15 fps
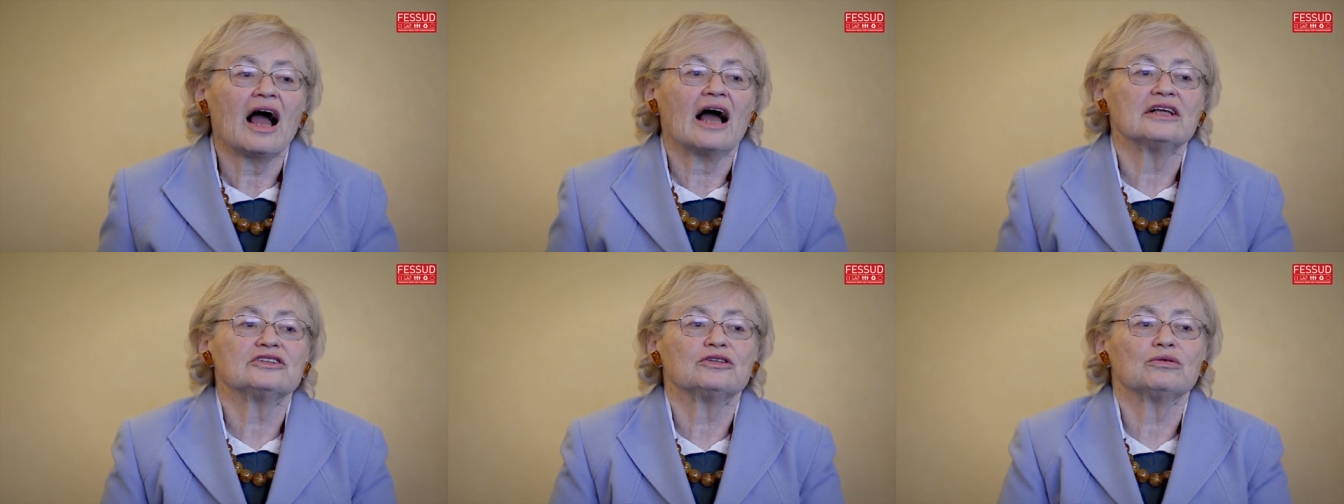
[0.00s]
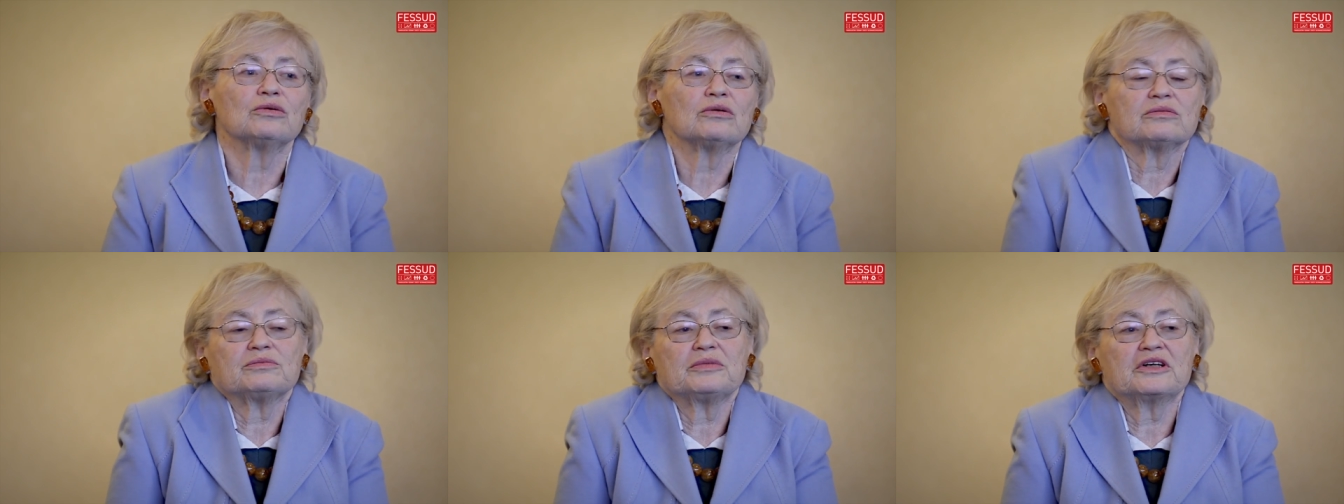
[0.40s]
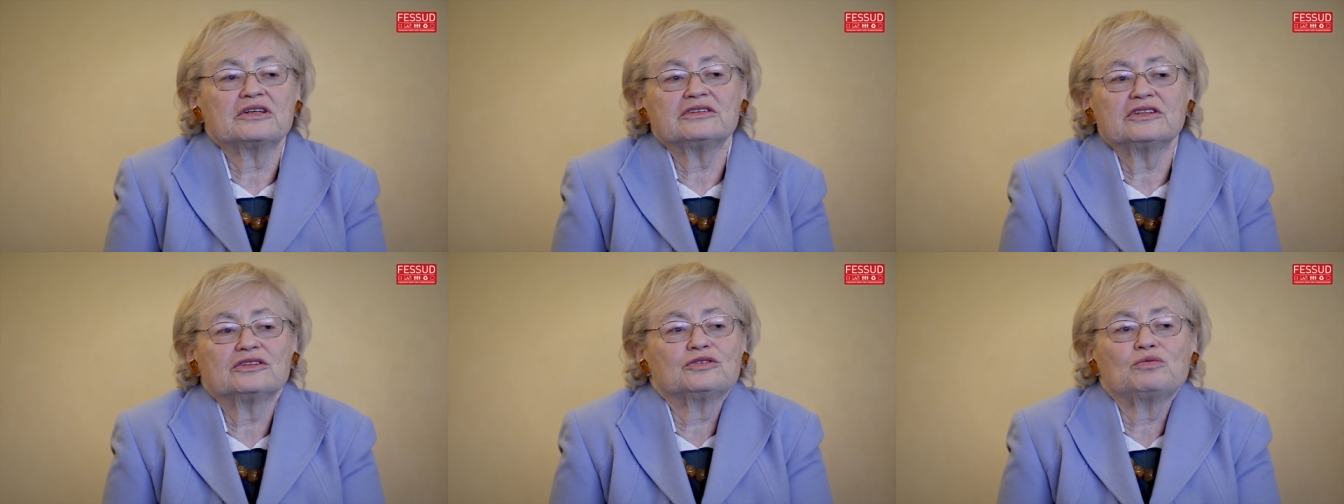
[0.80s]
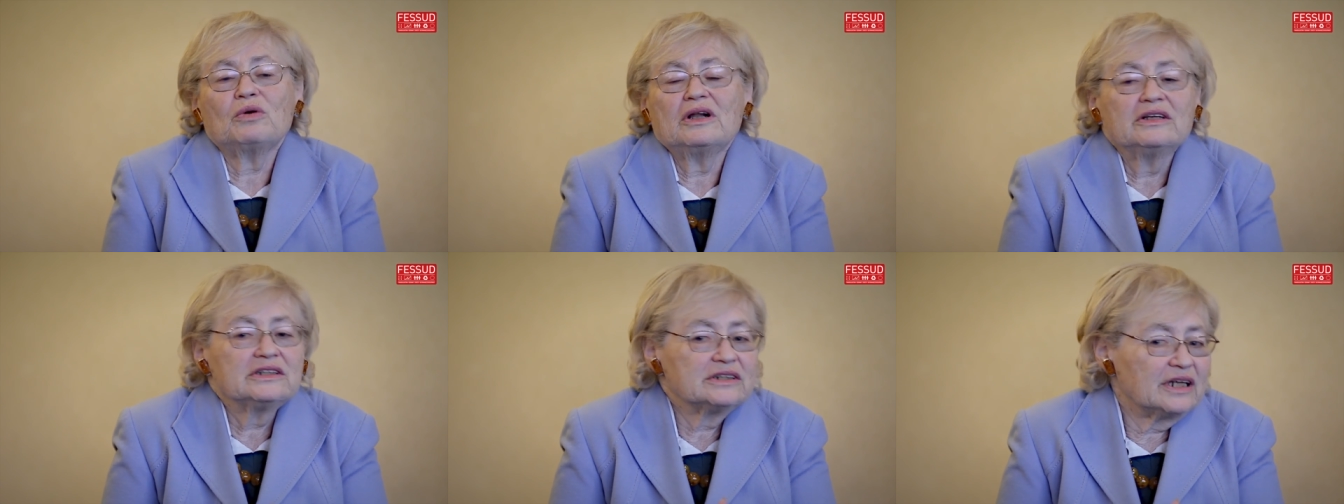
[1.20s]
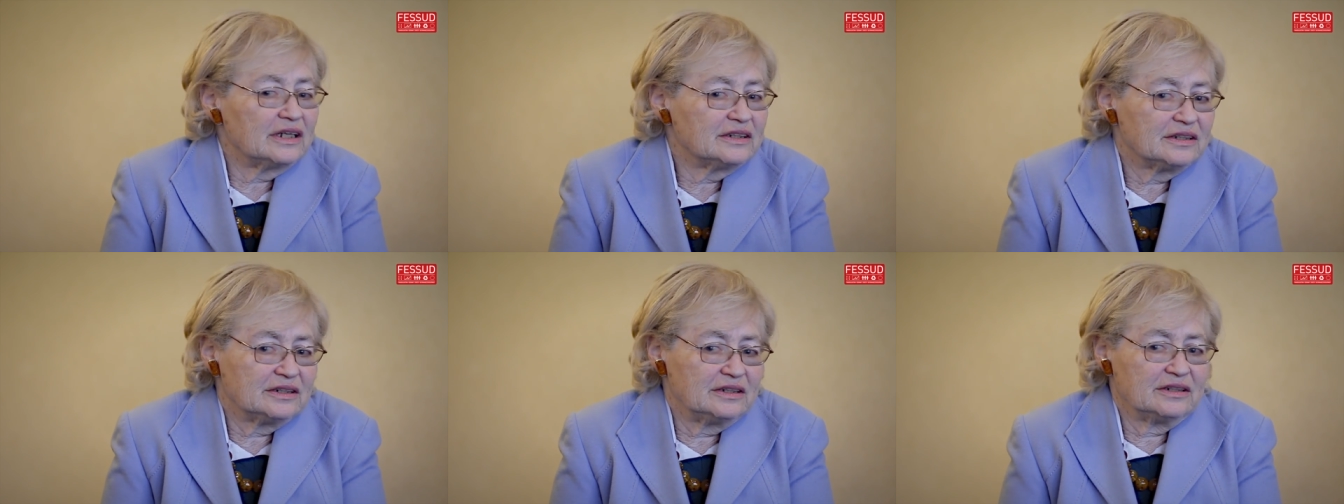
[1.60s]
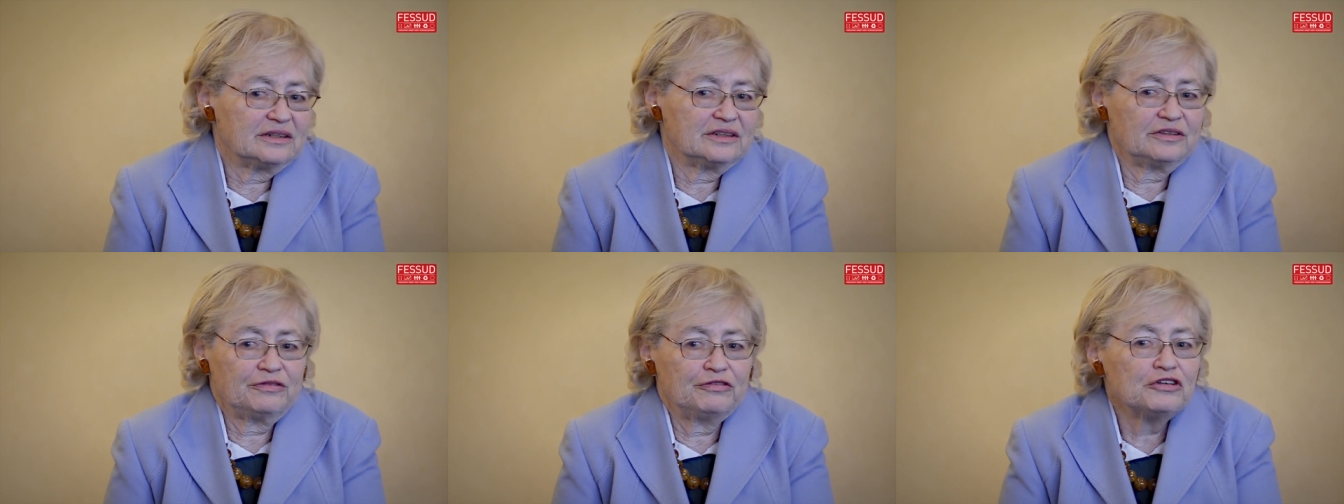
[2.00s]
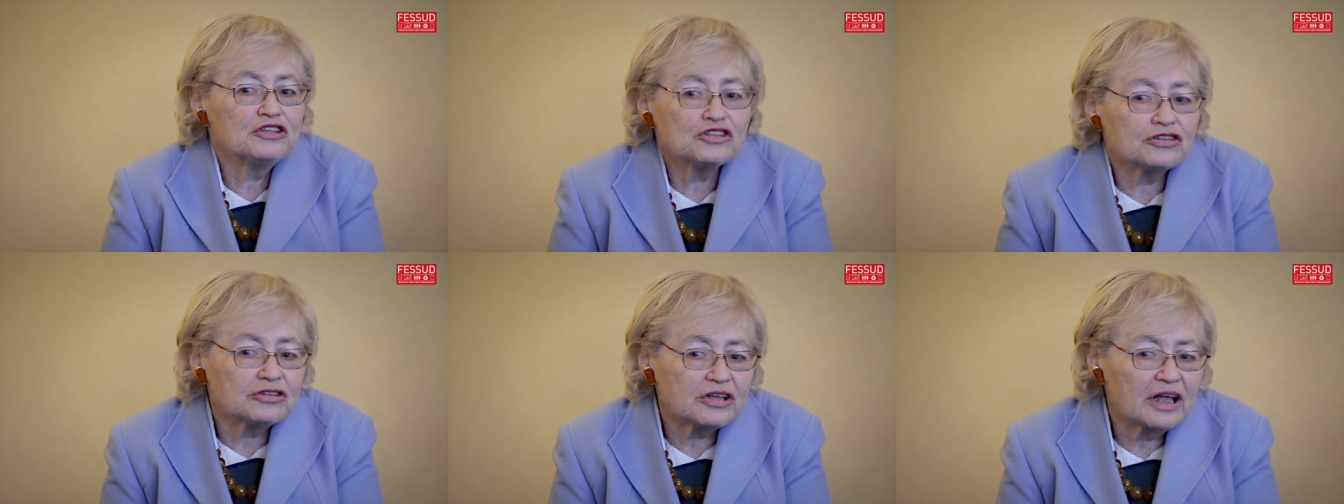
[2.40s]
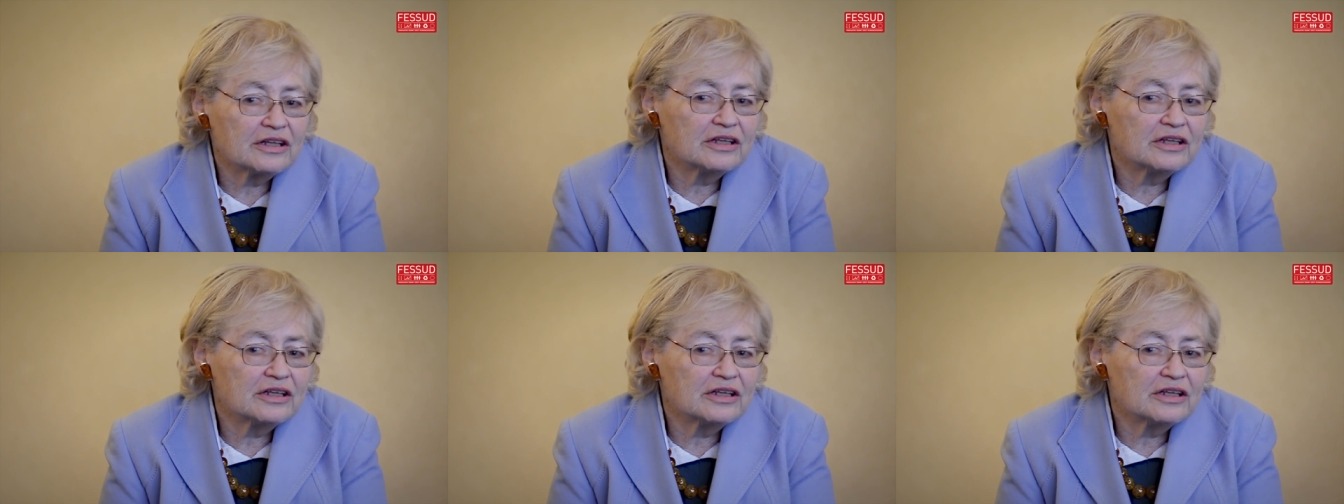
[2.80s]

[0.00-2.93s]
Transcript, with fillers: And so because it's well tested, it's efficient,